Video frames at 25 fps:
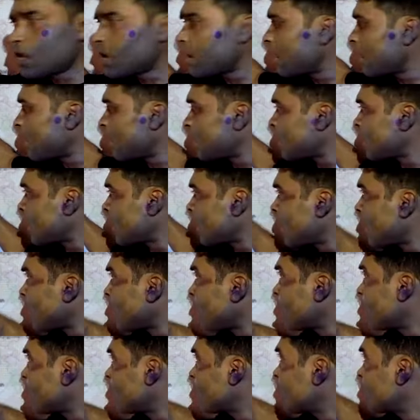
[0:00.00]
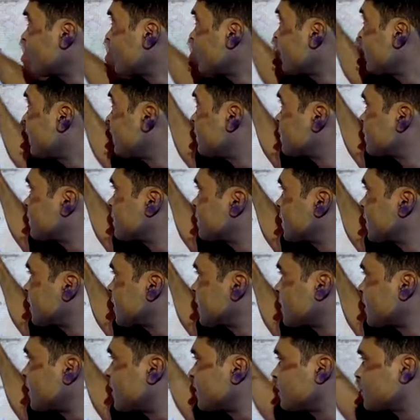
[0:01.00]
And how
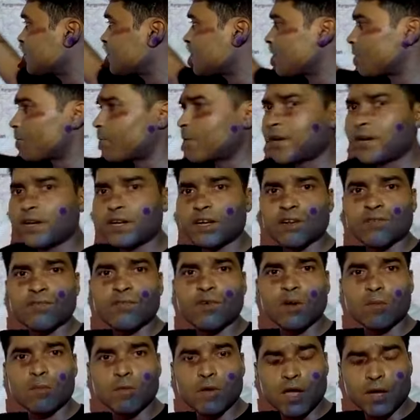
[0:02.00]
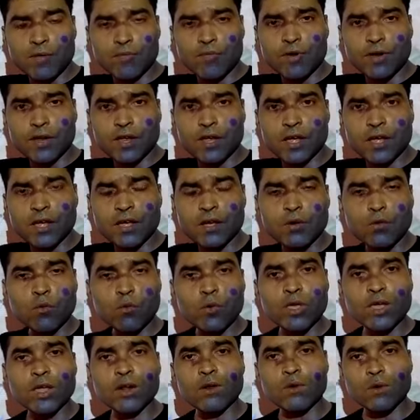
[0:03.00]
Asia is separated from Africa, we
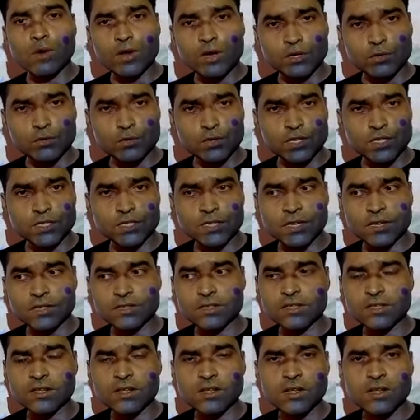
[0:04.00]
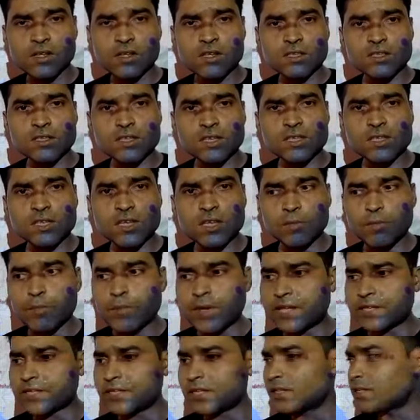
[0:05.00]
are going to discuss. Just keep
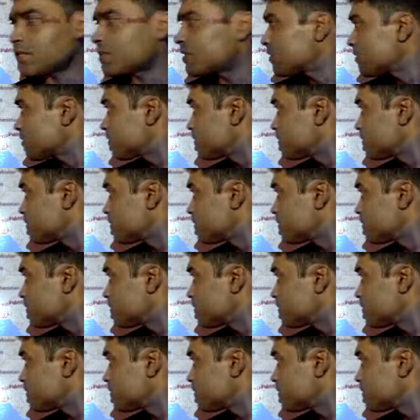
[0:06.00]
patience.